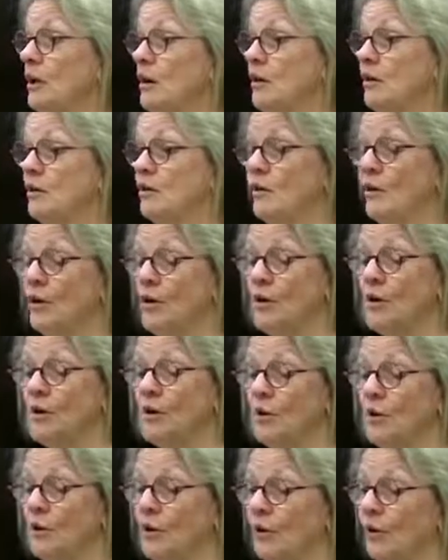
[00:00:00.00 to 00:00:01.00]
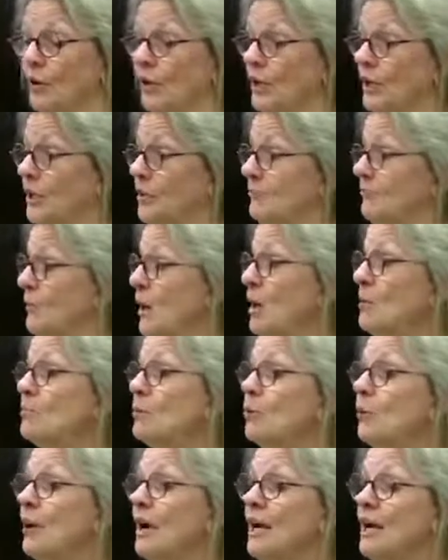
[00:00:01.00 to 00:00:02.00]
are um,
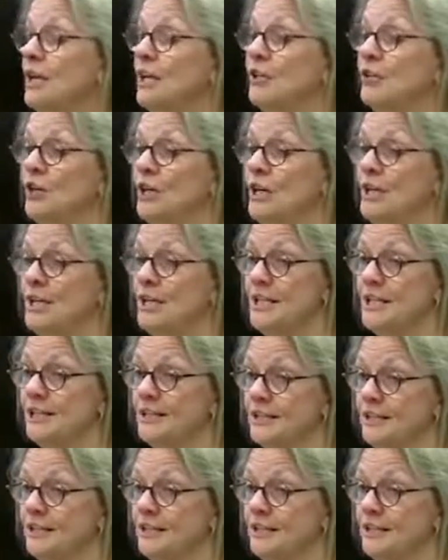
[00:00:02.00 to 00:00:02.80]
upgrading your heating